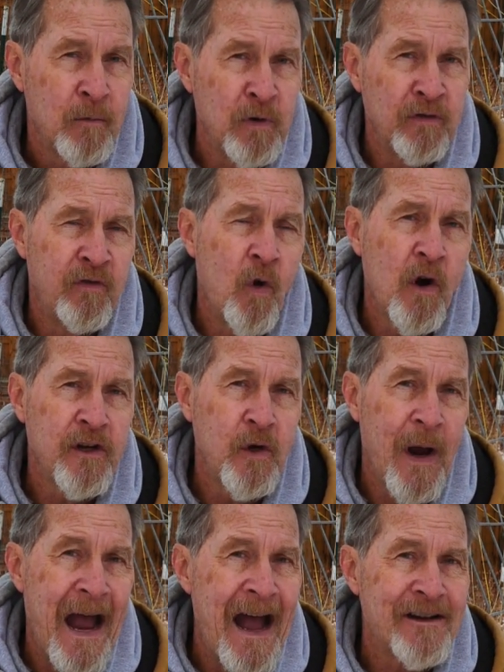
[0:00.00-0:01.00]
before
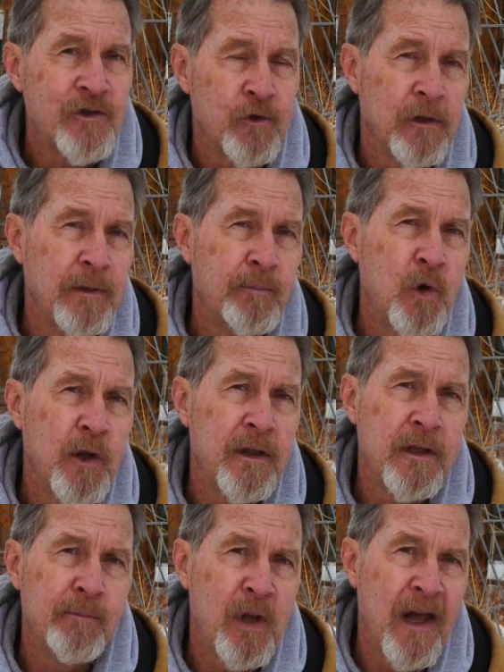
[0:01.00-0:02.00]
you actually
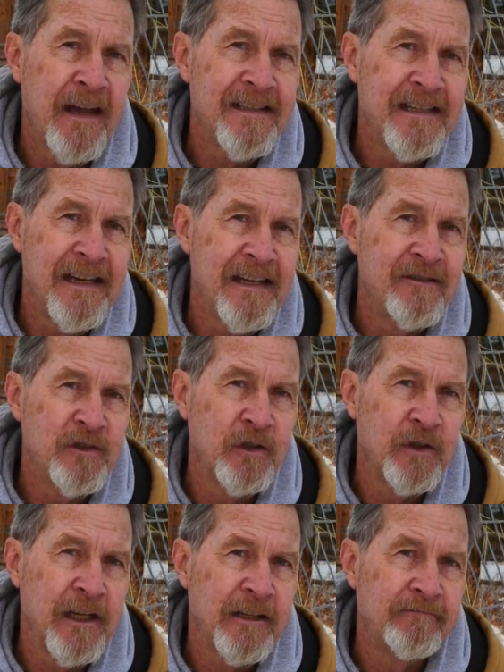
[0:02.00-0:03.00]
put the plants
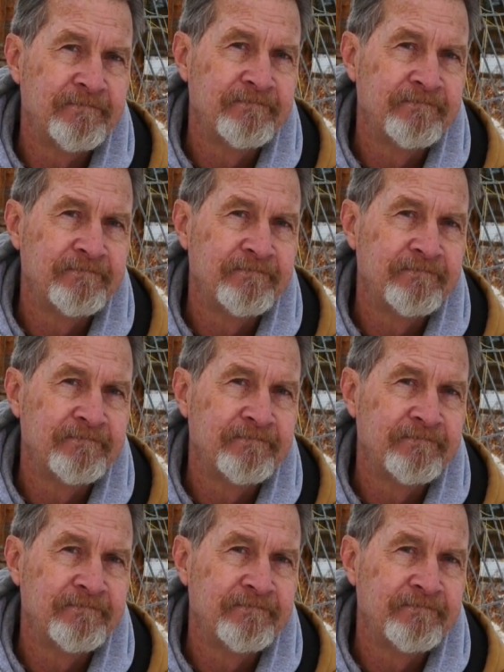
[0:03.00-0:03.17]
into it.